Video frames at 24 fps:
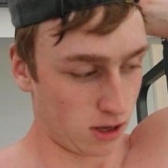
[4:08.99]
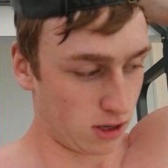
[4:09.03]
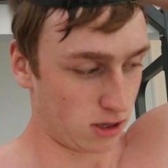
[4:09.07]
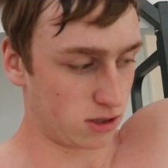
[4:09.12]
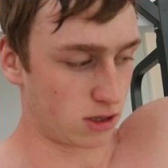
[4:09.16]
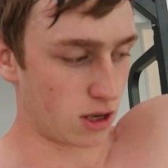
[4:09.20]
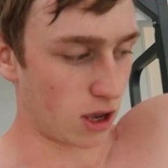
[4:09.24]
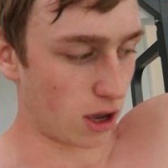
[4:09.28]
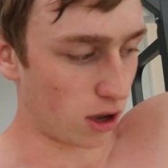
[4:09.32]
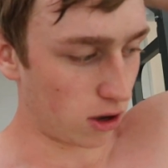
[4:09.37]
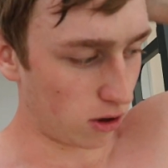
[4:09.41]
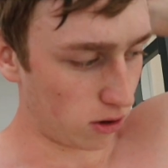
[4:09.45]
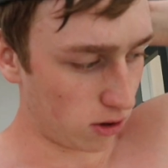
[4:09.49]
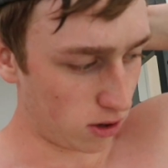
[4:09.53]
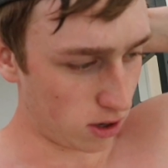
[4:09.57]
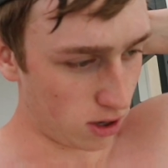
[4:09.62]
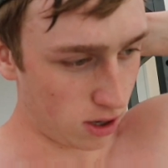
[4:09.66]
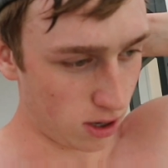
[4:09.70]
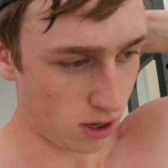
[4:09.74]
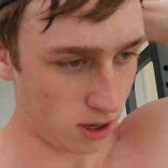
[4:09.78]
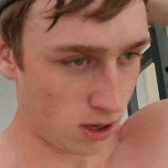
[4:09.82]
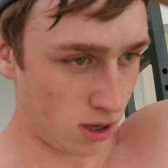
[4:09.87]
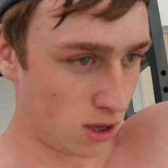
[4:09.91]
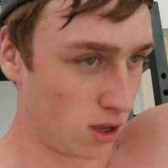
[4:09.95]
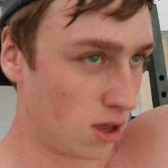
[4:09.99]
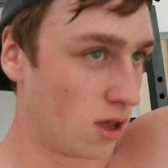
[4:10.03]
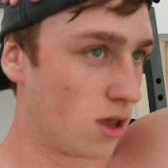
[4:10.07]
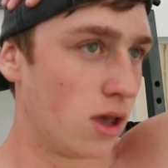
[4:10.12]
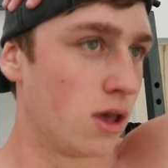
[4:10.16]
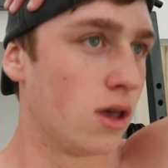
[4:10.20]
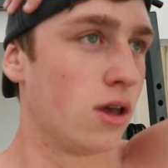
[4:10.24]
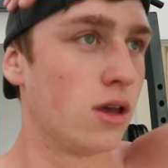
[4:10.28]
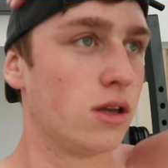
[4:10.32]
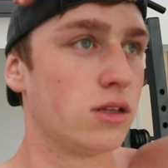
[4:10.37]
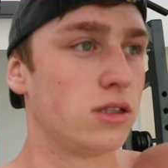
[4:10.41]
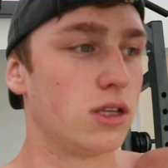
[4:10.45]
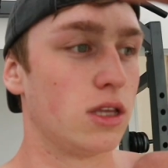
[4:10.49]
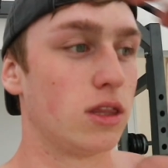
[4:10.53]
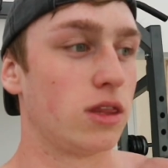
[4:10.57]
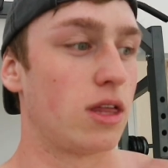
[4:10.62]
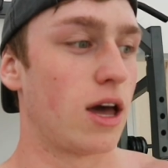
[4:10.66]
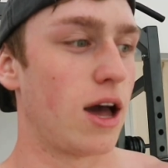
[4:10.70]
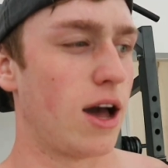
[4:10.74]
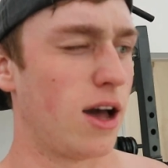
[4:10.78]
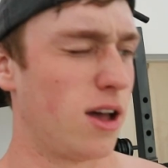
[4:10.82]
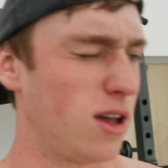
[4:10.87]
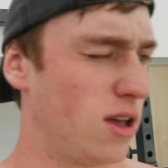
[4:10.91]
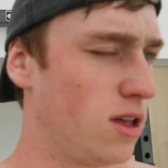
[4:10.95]
So did
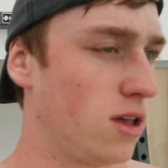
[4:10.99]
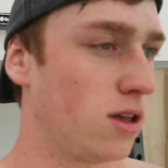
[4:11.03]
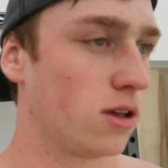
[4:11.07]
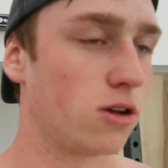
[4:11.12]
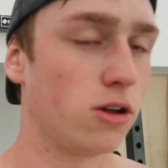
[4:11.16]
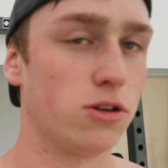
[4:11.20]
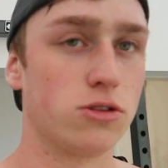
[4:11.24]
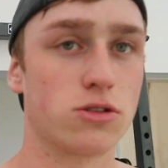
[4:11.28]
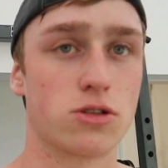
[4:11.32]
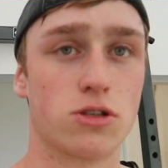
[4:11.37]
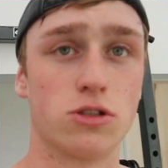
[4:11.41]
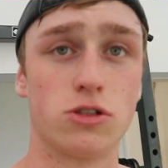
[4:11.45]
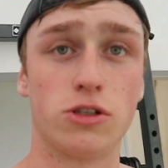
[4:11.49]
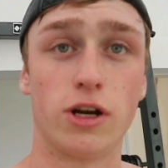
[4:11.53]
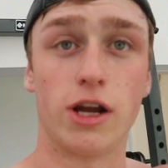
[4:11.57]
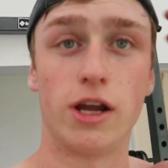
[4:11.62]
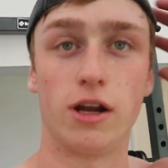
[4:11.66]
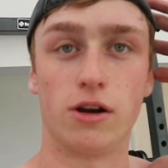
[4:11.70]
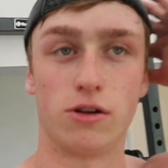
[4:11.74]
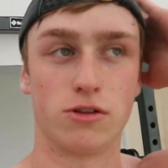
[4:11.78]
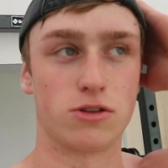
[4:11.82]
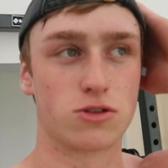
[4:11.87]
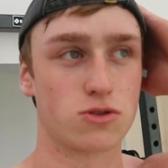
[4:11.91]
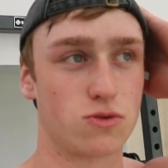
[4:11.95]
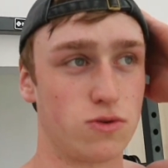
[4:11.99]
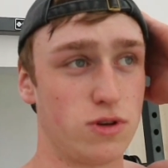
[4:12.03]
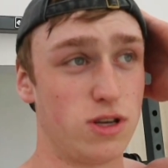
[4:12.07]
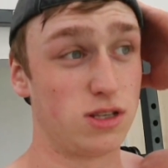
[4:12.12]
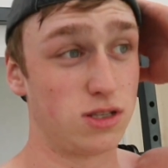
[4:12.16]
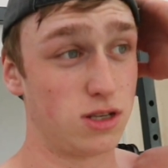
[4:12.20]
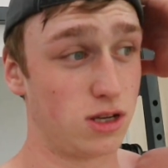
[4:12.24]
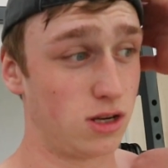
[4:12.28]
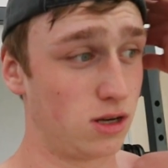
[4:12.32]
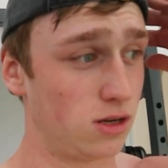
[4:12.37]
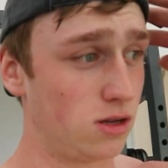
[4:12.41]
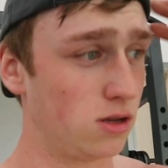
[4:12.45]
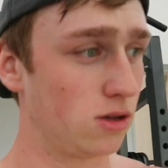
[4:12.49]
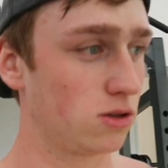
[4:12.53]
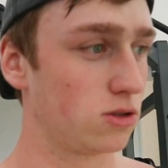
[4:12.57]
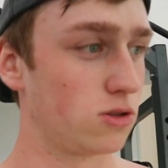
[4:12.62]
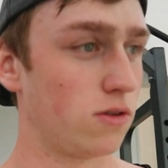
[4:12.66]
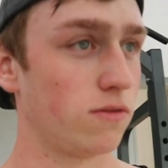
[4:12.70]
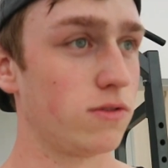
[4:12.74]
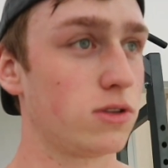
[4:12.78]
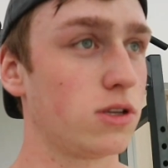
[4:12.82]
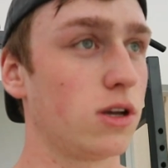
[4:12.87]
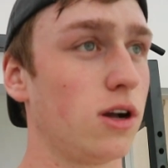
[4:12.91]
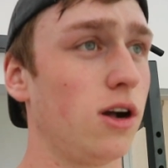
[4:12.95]
that, concentrating on squeezing, because
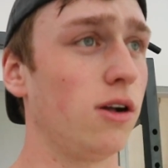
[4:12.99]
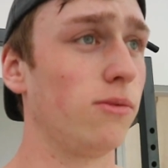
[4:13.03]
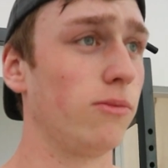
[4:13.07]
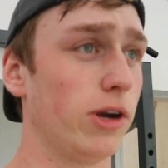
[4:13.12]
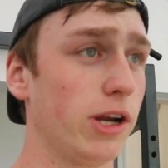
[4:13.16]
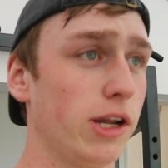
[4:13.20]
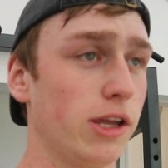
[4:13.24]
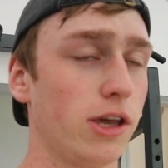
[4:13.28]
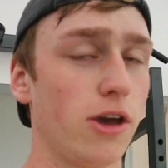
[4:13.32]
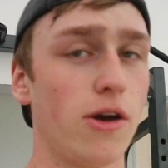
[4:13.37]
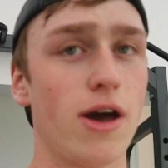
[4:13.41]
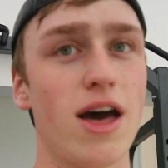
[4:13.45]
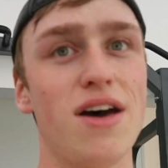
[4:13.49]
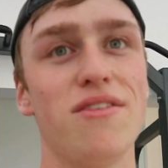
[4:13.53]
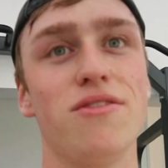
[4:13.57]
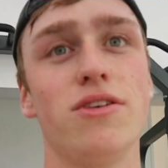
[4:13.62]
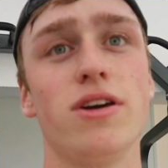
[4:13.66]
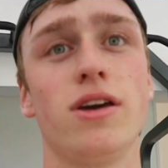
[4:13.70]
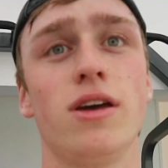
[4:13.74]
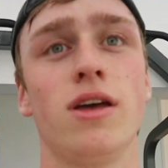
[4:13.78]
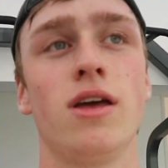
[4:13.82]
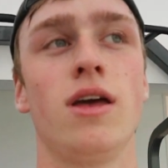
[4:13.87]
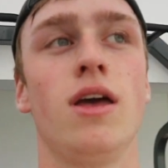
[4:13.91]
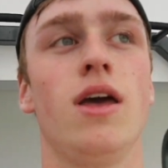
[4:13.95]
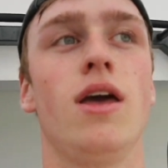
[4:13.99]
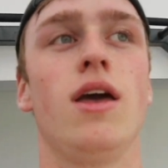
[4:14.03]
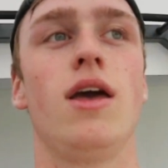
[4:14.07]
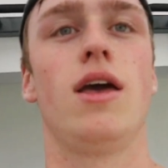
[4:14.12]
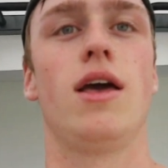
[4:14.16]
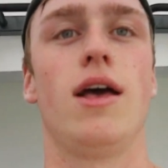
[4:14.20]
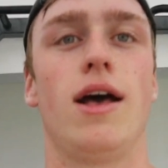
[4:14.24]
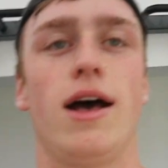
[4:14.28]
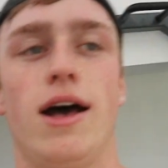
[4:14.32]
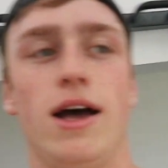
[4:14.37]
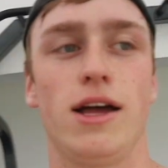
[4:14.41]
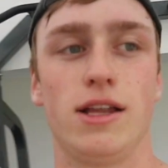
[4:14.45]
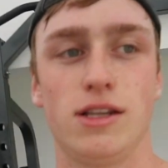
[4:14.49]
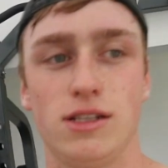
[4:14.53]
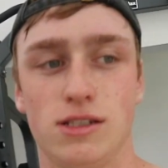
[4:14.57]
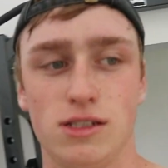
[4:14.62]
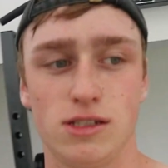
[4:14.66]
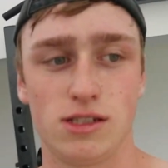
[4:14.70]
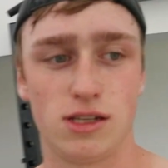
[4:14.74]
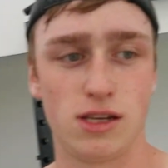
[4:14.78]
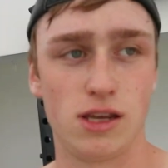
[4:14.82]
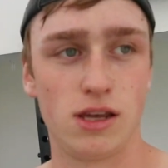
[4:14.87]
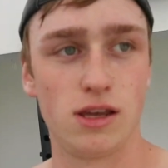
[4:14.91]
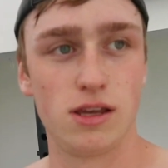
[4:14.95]
obviously can't really go heavy,
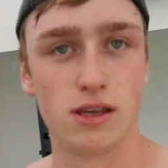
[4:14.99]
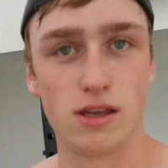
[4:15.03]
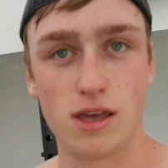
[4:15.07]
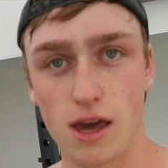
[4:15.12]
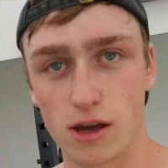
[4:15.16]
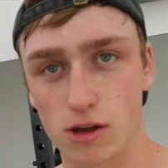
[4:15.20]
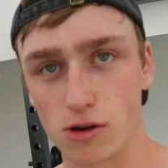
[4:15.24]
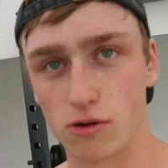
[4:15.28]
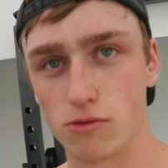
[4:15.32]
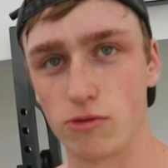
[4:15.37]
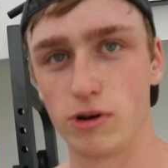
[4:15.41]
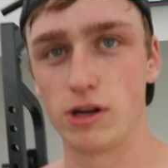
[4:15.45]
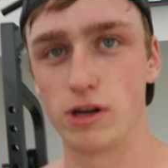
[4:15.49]
and yeah, got a